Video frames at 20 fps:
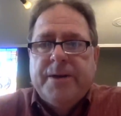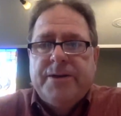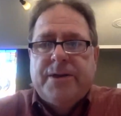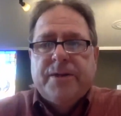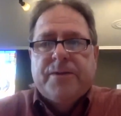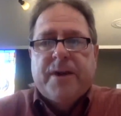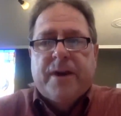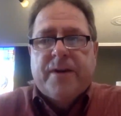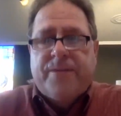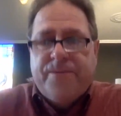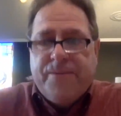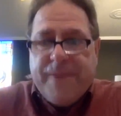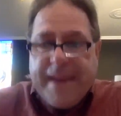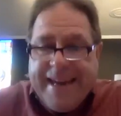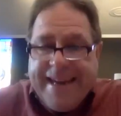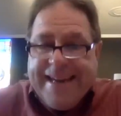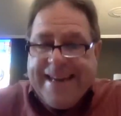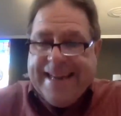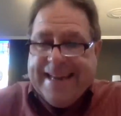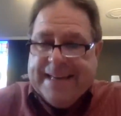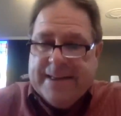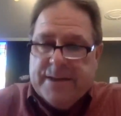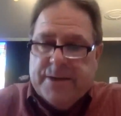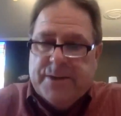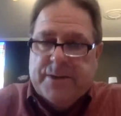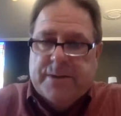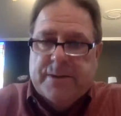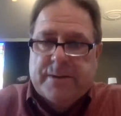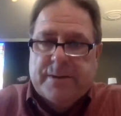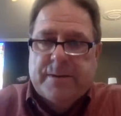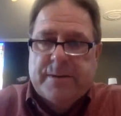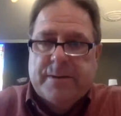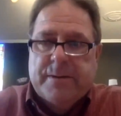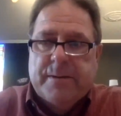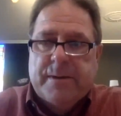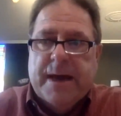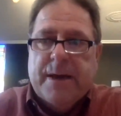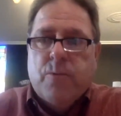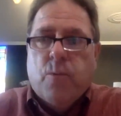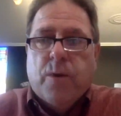to their feelings
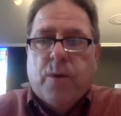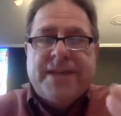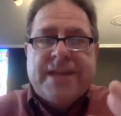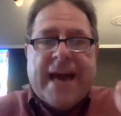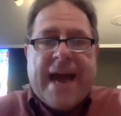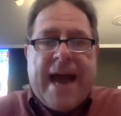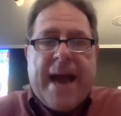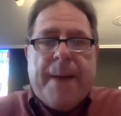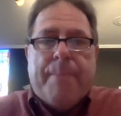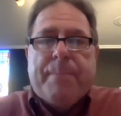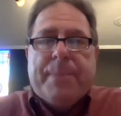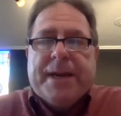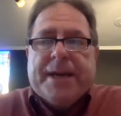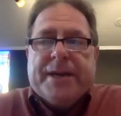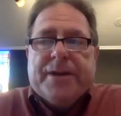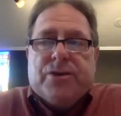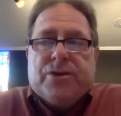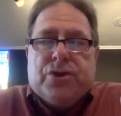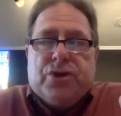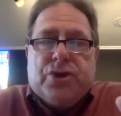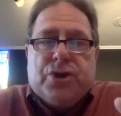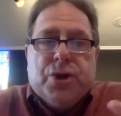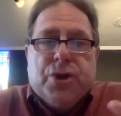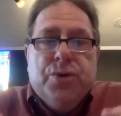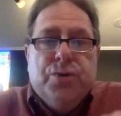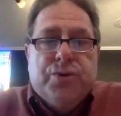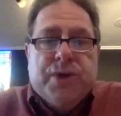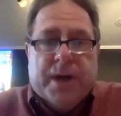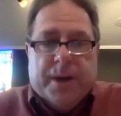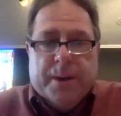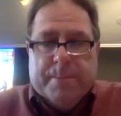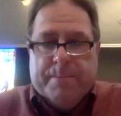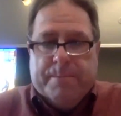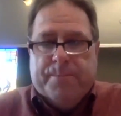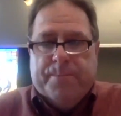and what's happening to them.